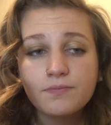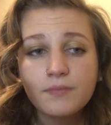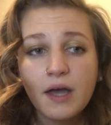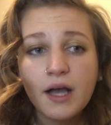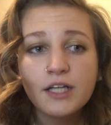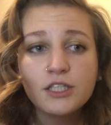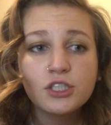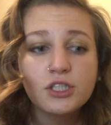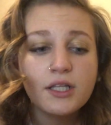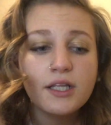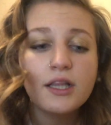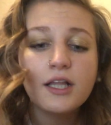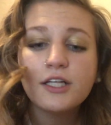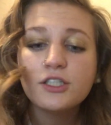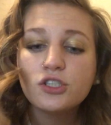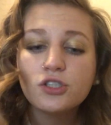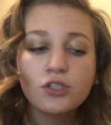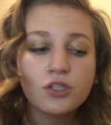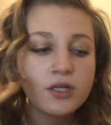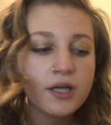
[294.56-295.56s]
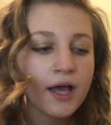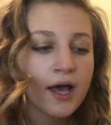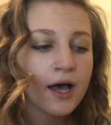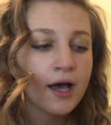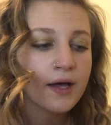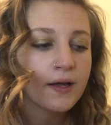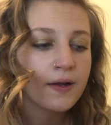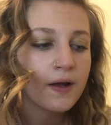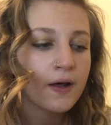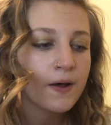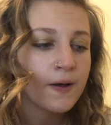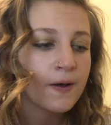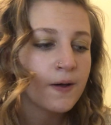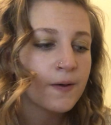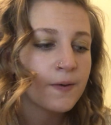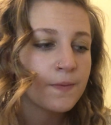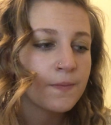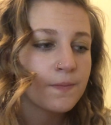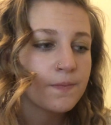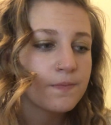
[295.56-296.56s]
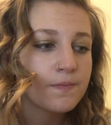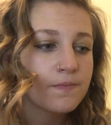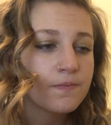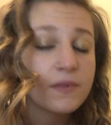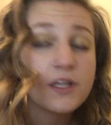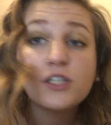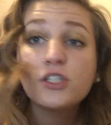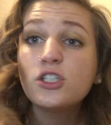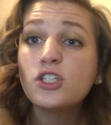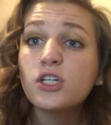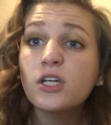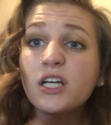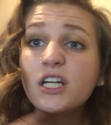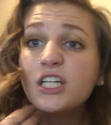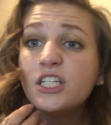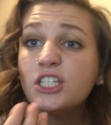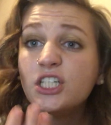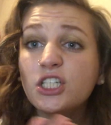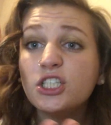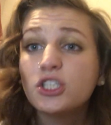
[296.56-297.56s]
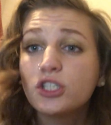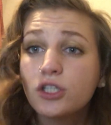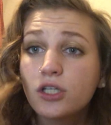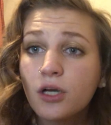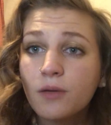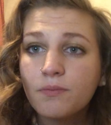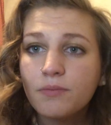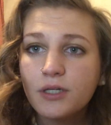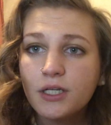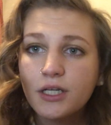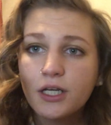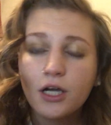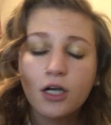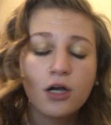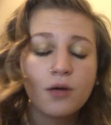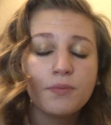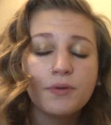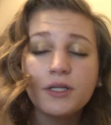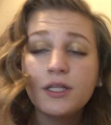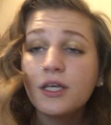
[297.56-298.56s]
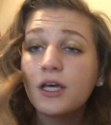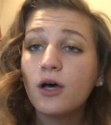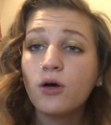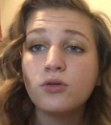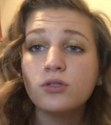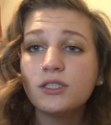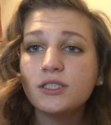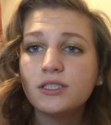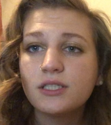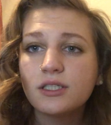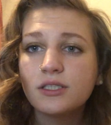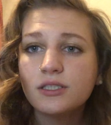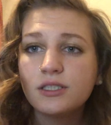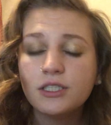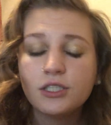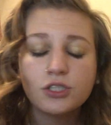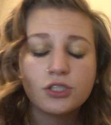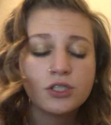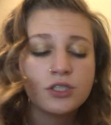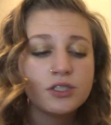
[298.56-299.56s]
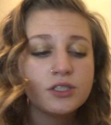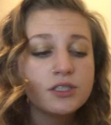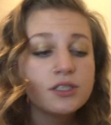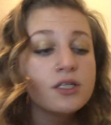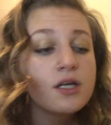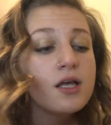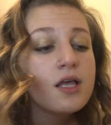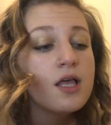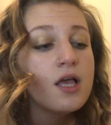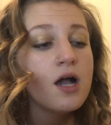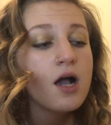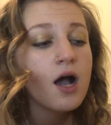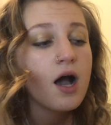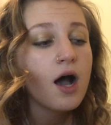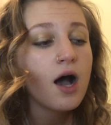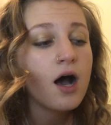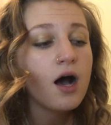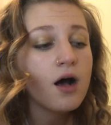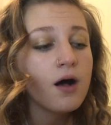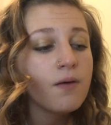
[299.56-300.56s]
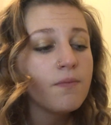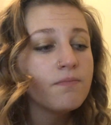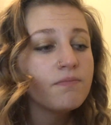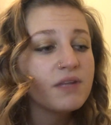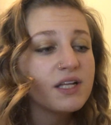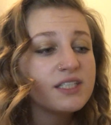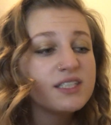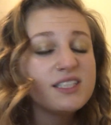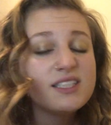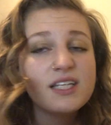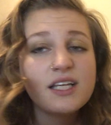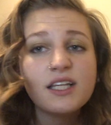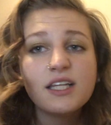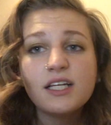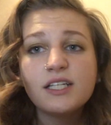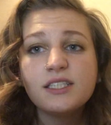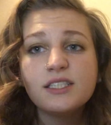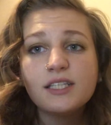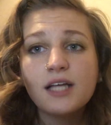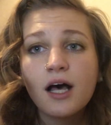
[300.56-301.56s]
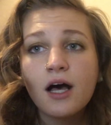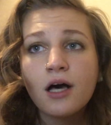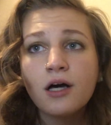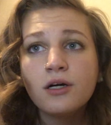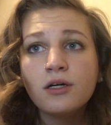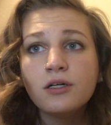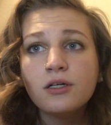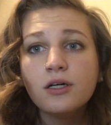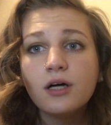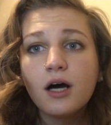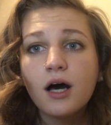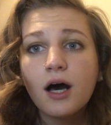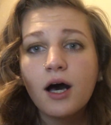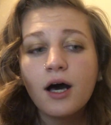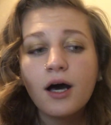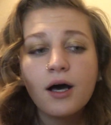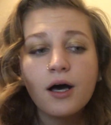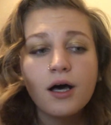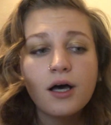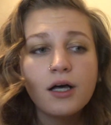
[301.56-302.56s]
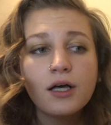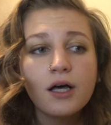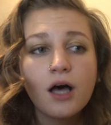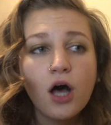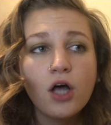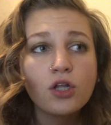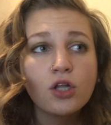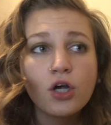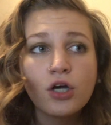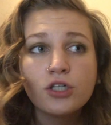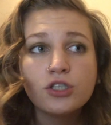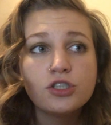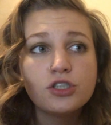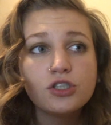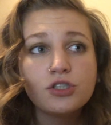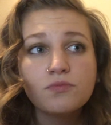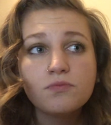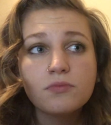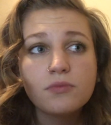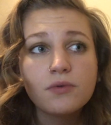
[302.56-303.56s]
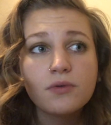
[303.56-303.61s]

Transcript: Actually, let's look at a t-shirt company, a company that only sells t-shirts. let's say they sell a large